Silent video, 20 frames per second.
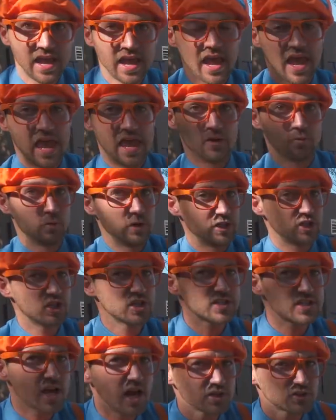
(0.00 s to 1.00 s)
And we
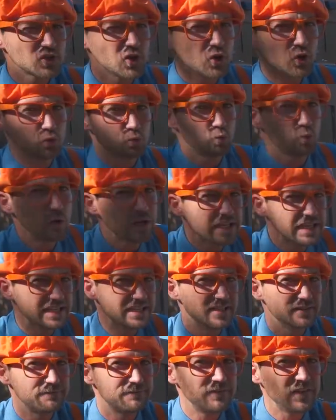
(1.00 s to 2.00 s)
just got told we
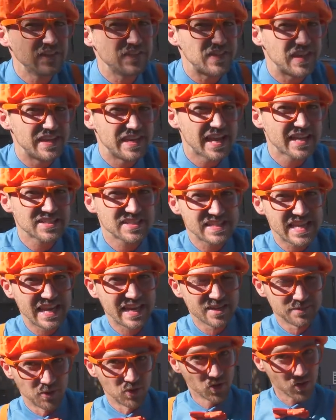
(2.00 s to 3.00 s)
need to feed the next
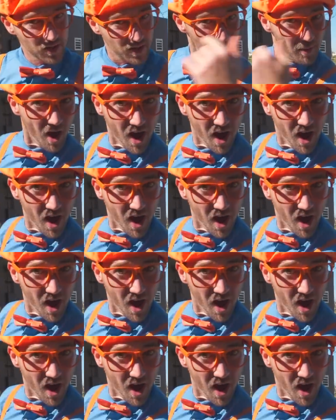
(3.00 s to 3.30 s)
animal. Come